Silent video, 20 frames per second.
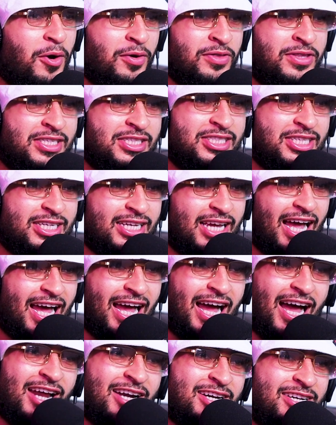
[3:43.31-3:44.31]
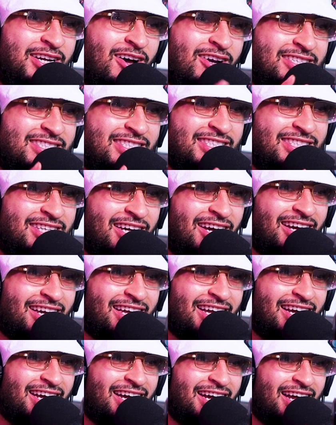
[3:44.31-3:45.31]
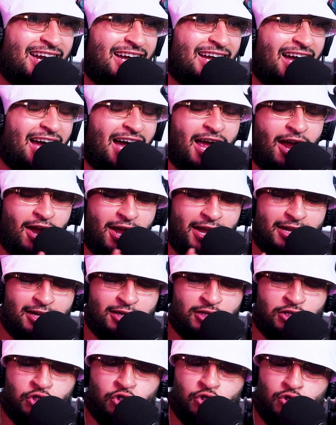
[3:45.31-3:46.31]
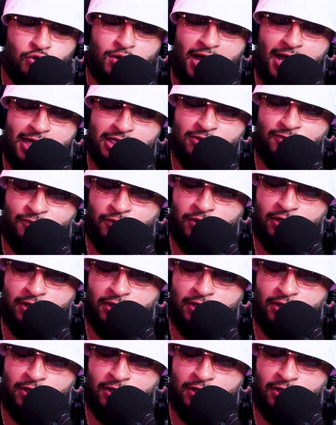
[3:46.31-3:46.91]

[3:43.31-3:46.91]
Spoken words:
did you? Honestly, dog. All right. Do you guys feel